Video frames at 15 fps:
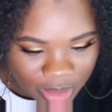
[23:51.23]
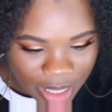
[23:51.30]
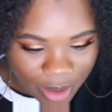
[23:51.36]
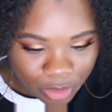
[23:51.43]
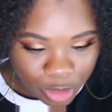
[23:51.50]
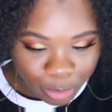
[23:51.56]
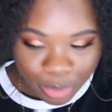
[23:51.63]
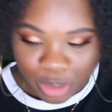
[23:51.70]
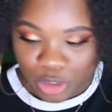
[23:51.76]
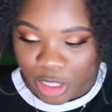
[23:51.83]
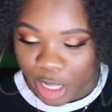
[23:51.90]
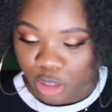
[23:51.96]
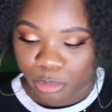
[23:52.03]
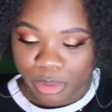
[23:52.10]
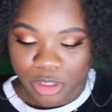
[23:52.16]

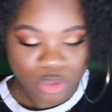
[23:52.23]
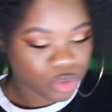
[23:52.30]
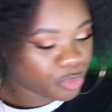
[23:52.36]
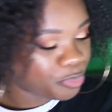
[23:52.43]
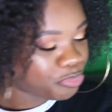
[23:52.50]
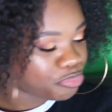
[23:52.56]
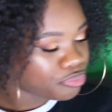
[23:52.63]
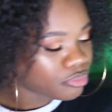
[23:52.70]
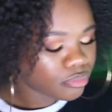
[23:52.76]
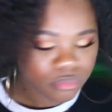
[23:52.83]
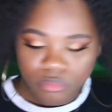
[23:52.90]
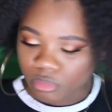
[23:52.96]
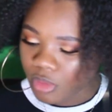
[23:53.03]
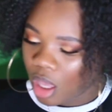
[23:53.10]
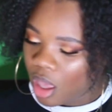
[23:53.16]
liner pencil.
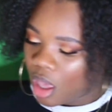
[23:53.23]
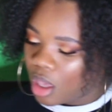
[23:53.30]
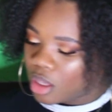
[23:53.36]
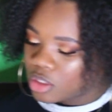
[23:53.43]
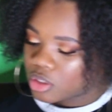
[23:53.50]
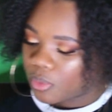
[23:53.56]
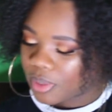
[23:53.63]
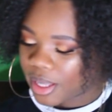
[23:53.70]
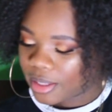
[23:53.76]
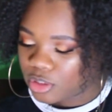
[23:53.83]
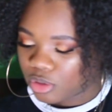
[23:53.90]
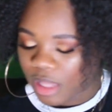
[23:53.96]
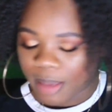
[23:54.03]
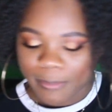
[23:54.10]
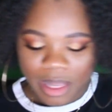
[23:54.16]
So when I
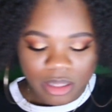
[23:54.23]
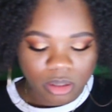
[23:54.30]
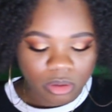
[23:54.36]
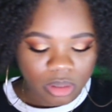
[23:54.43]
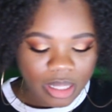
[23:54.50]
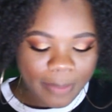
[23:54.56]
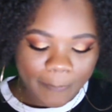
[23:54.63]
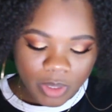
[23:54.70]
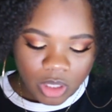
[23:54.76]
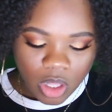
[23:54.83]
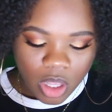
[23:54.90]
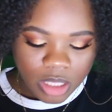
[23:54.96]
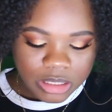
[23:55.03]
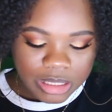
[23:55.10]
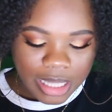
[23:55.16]
do like my little lip
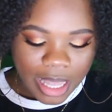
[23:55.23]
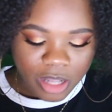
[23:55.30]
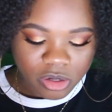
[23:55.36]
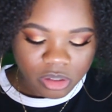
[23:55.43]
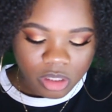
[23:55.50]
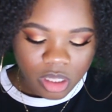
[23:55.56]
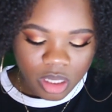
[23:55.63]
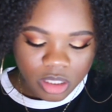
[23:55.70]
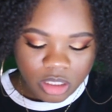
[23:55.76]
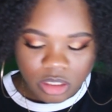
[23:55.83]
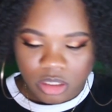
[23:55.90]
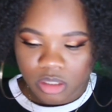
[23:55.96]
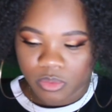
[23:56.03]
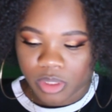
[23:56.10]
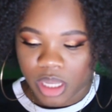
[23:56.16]
gloss liner look, this
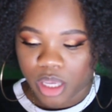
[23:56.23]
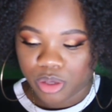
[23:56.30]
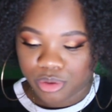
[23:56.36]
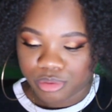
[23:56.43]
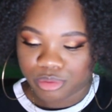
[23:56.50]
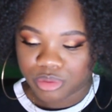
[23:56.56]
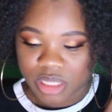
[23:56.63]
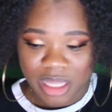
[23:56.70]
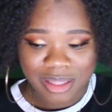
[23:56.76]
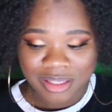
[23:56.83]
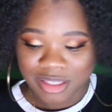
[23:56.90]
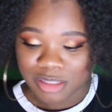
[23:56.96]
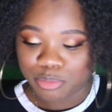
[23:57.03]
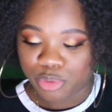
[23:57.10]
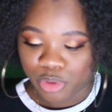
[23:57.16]
is the one I use, and
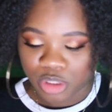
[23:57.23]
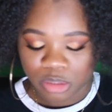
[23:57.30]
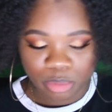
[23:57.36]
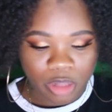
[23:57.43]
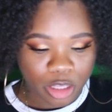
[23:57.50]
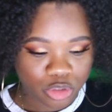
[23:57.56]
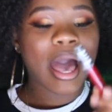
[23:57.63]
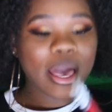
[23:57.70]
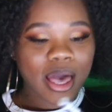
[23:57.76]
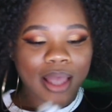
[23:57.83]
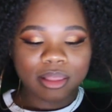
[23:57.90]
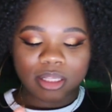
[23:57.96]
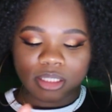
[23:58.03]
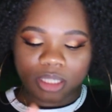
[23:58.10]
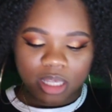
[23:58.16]
this is beauty supplies. I
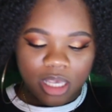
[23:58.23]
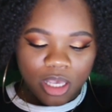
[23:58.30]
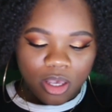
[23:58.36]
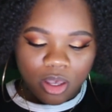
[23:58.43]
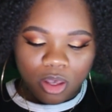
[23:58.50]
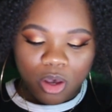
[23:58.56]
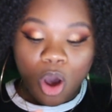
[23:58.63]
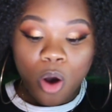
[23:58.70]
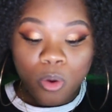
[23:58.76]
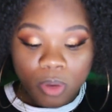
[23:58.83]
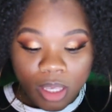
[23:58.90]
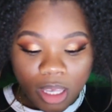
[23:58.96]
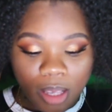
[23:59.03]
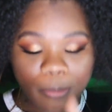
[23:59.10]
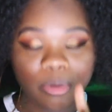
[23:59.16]
got this
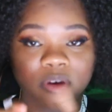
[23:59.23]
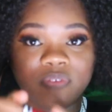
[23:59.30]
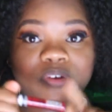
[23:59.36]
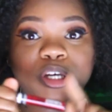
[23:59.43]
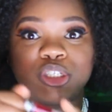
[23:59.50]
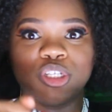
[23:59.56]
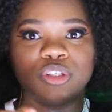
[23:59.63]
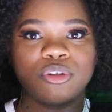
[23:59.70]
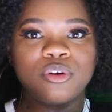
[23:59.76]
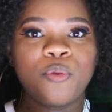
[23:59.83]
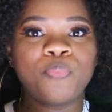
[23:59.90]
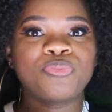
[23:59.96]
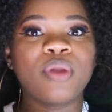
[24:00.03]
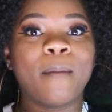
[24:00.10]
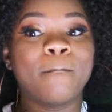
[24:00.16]
Koki
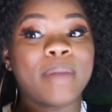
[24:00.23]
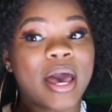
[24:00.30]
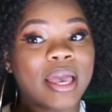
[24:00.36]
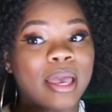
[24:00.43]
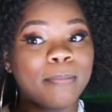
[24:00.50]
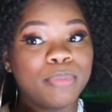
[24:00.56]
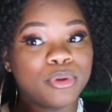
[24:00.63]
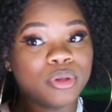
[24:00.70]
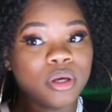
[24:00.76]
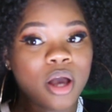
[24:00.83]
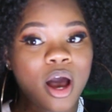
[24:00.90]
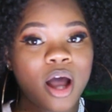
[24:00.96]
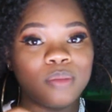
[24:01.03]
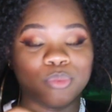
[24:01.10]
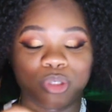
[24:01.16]
Professional back at
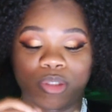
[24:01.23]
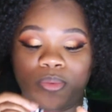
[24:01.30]
BeautyCon, which is